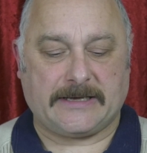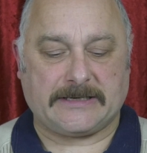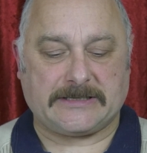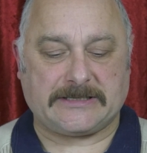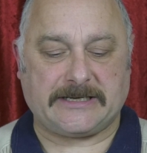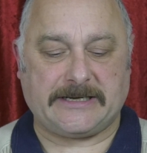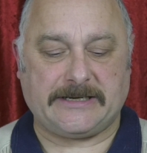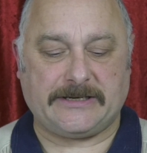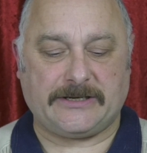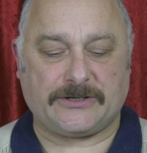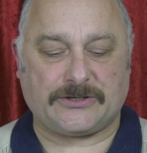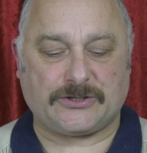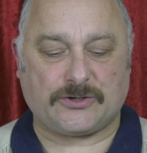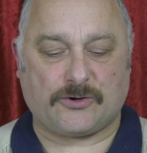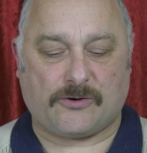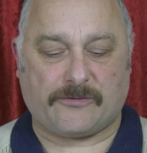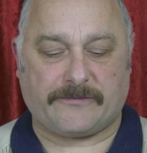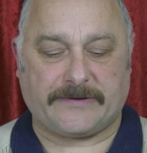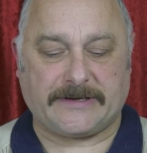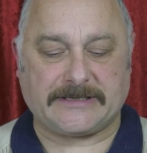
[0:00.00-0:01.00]
"Senior
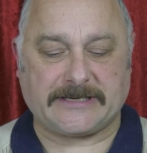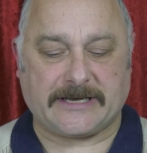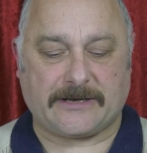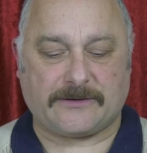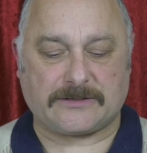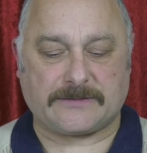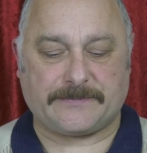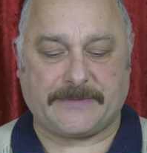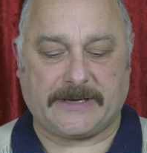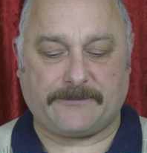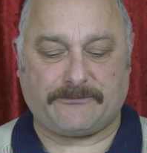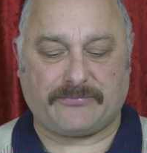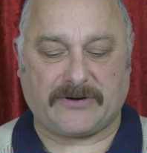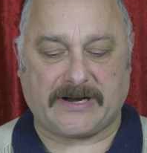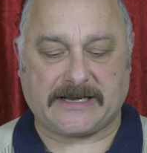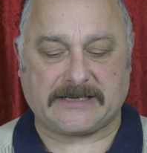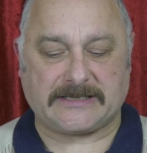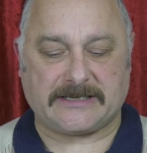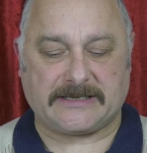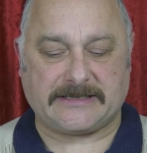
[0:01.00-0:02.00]
Tory tells me
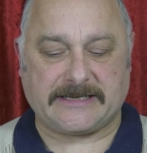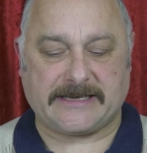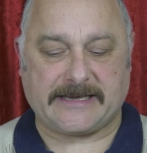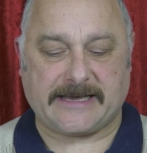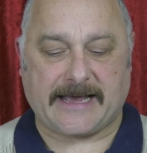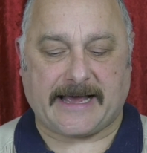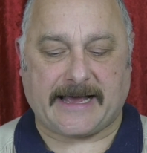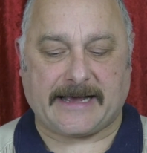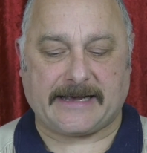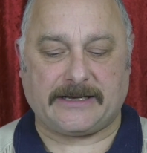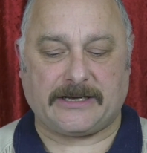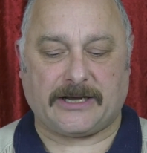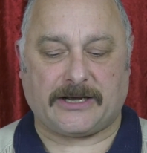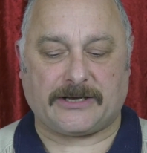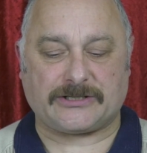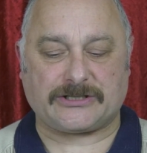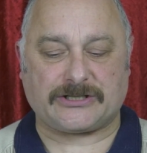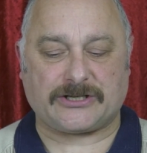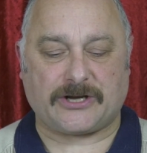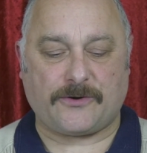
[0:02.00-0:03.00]
Brexiteer
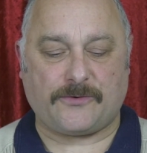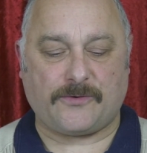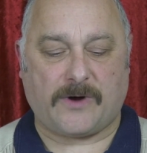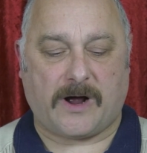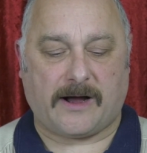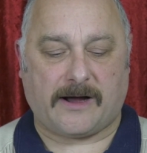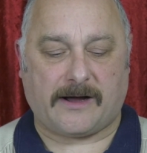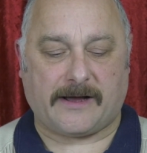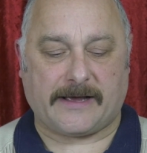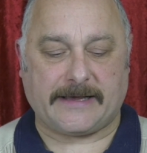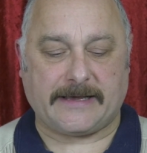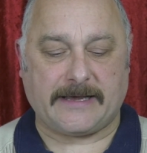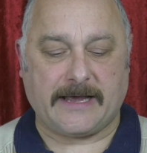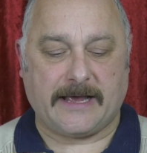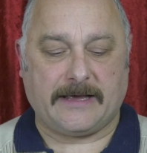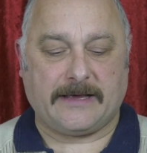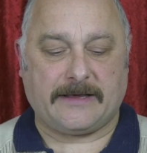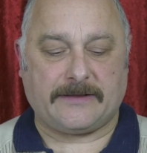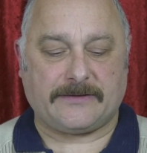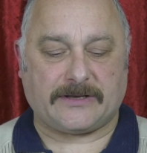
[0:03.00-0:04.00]
anger so high
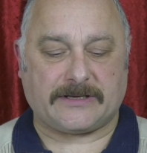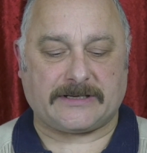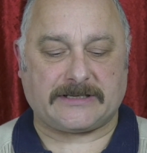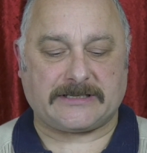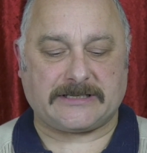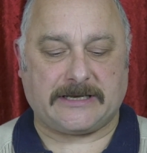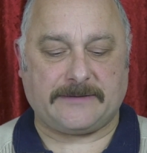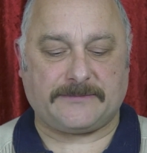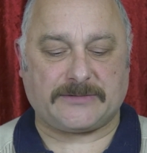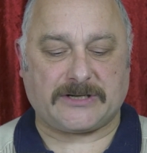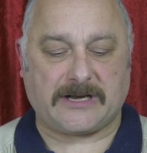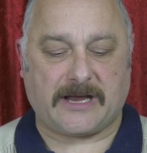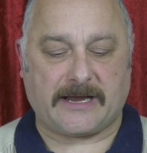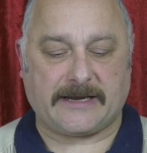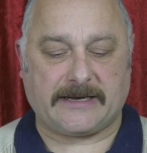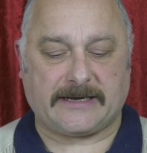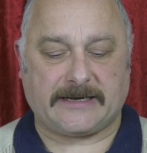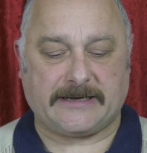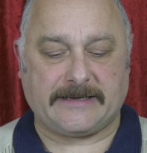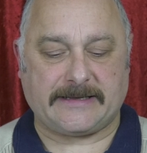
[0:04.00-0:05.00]
that seems
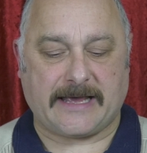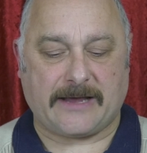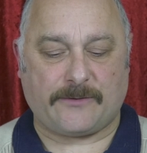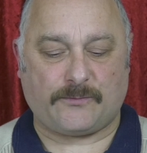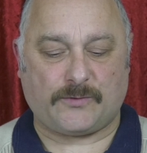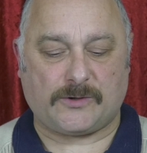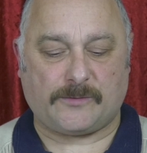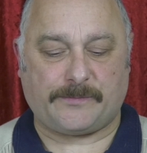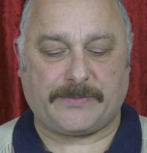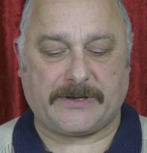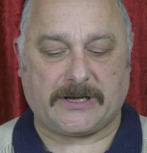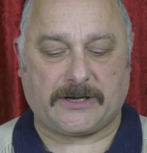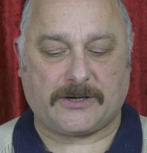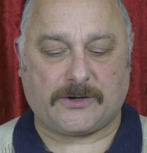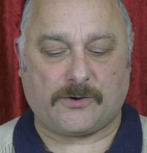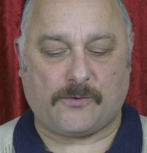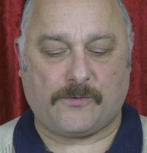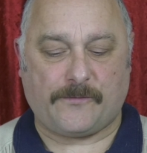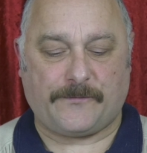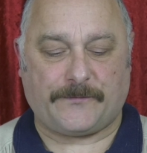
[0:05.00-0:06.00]
likely there will be a
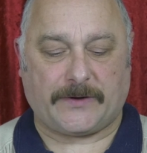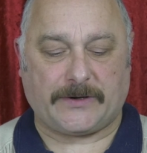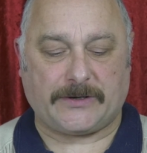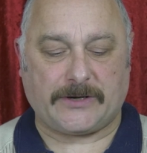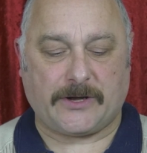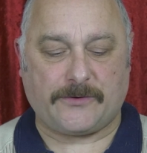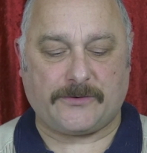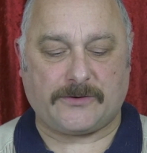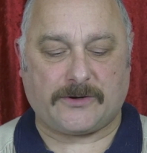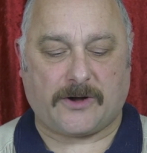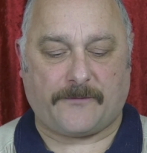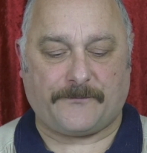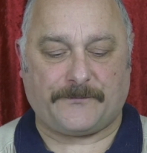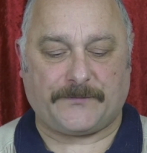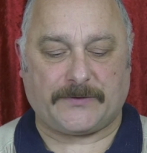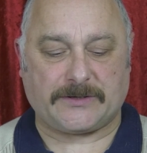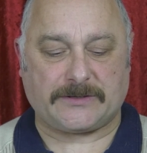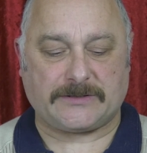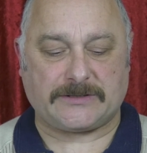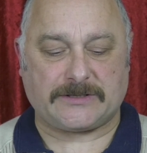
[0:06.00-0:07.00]
call for no
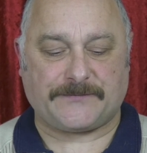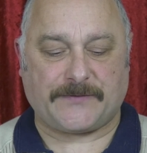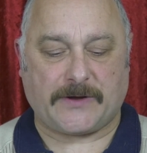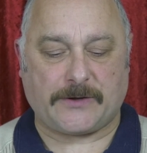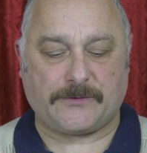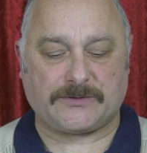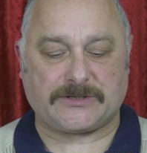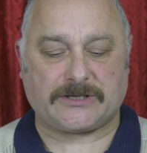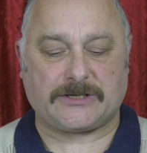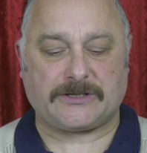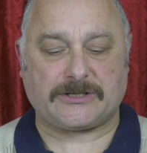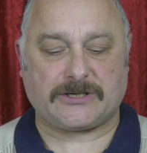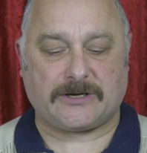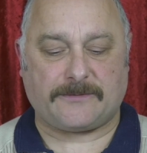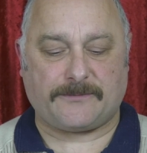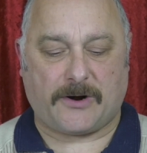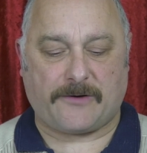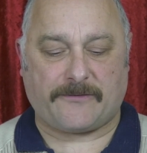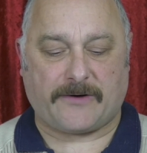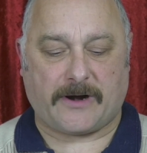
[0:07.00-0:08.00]
confidence vote
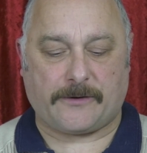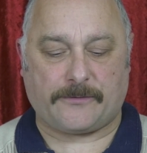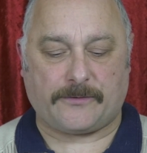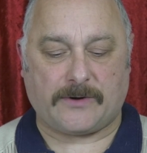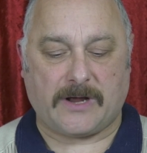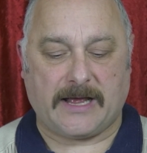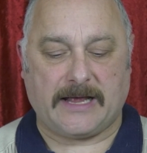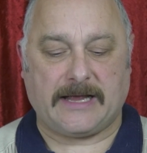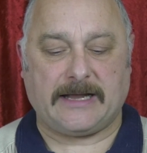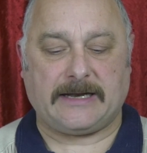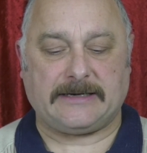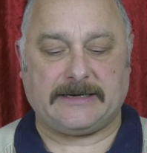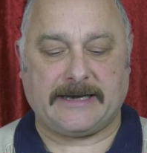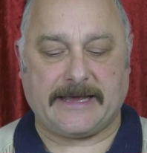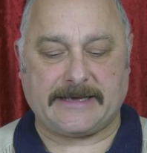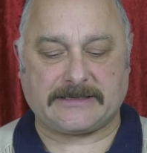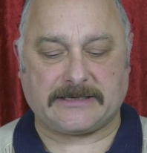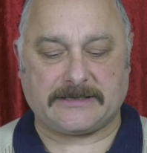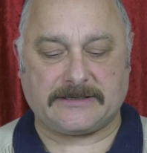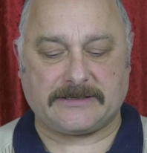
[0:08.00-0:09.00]
tomorrow.
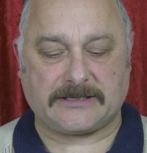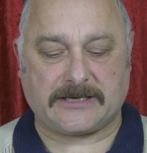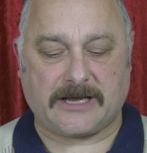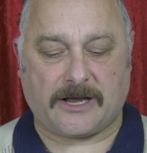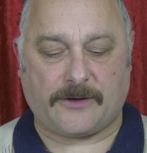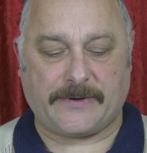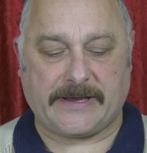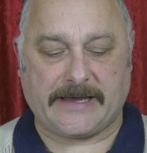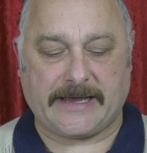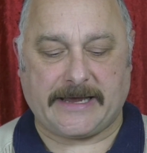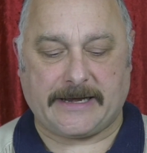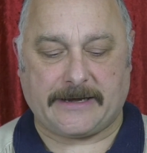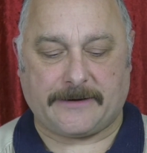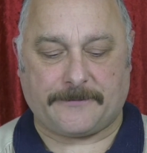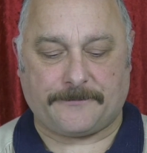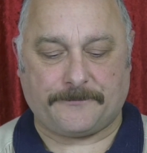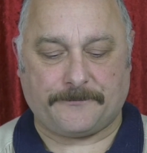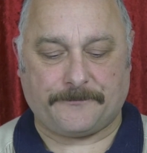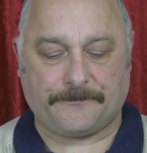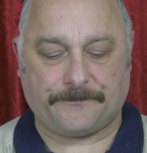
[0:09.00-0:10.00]
Letters going
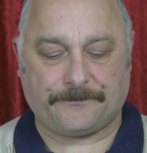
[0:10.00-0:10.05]
in."